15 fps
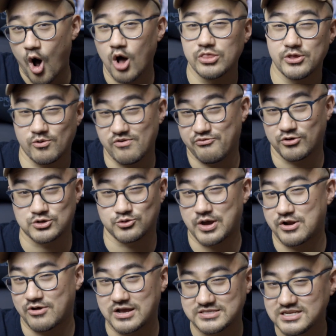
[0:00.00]
on the
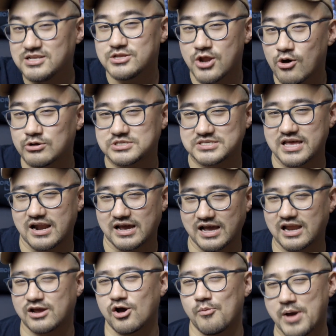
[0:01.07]
refrigerator. I didn't notice that. I
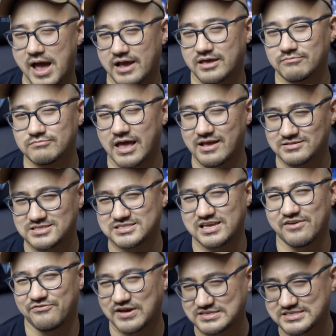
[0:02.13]
gotta go back and
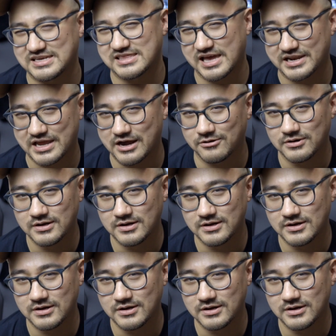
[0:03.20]
see if I see that now.